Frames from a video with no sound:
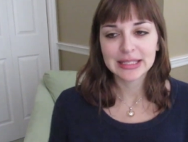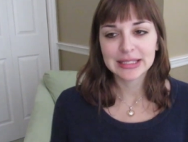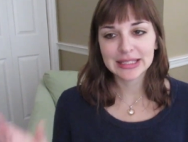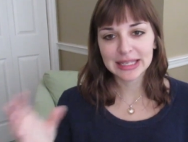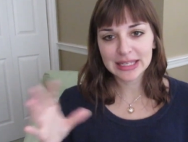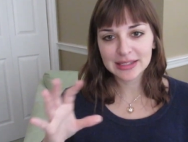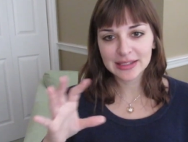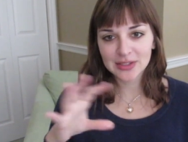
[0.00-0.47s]

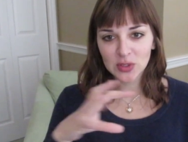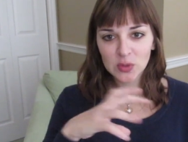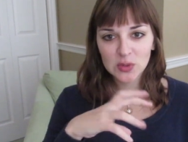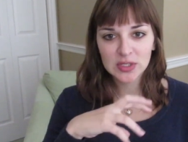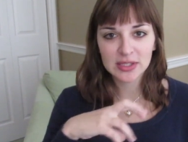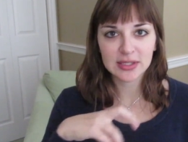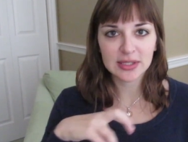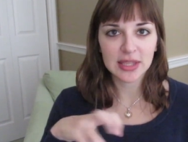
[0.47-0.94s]
Dickens
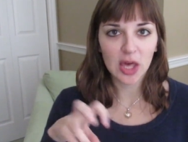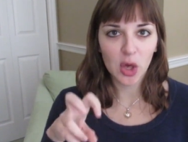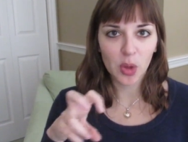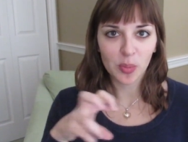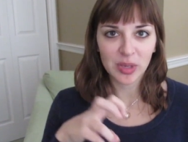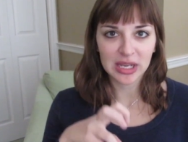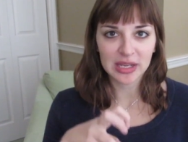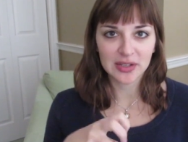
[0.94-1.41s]
uses the
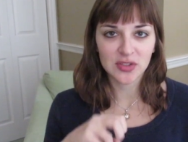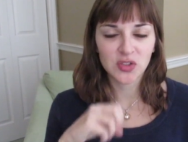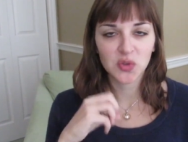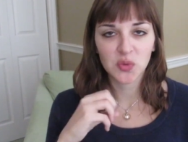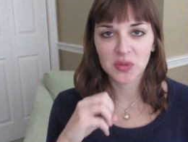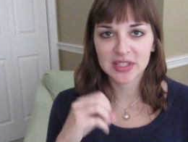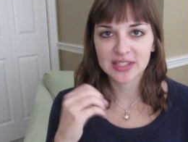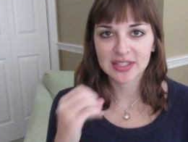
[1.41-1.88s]
opening
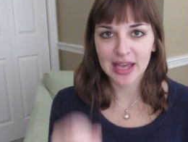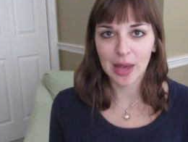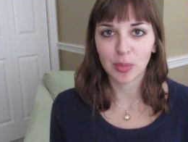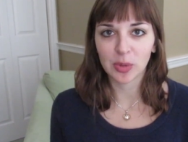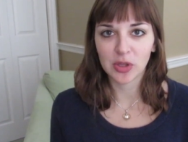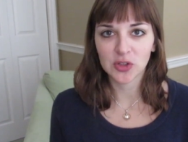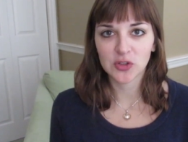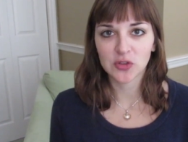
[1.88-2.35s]
to
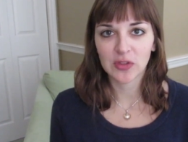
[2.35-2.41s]
establish